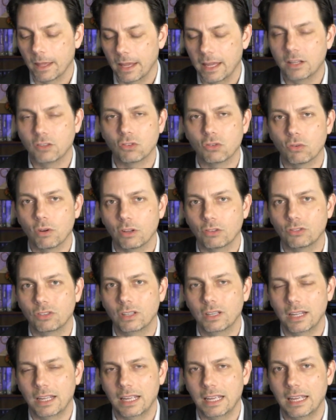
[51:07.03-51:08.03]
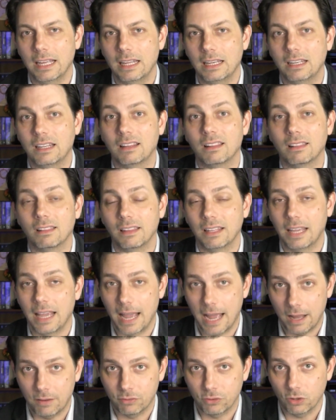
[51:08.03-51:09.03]
interested in
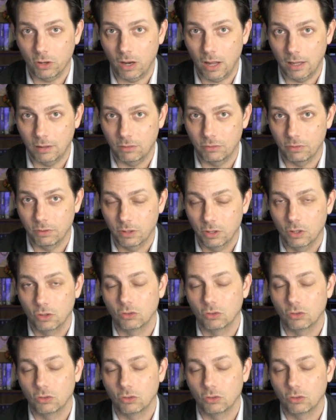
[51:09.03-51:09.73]
the afterlife.